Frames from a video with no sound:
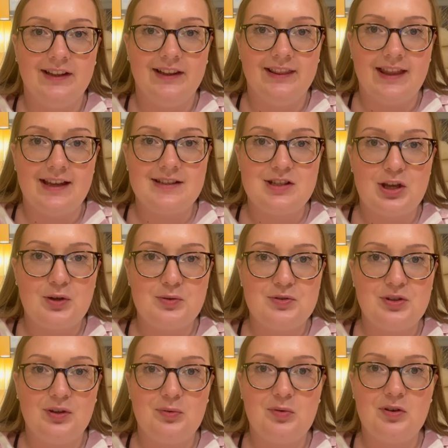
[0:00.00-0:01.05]
that tells
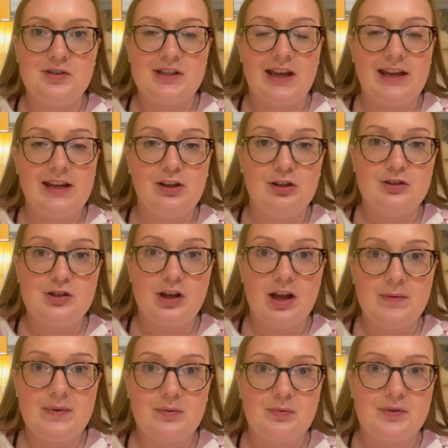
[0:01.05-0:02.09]
you what a good
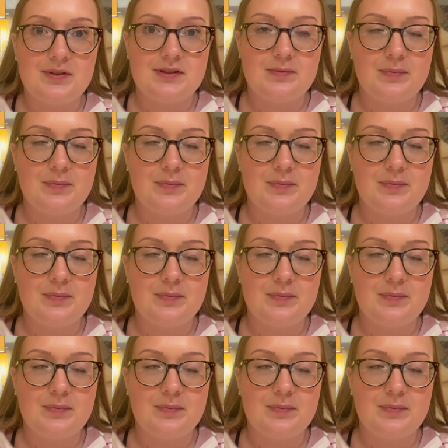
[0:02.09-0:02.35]
time it was.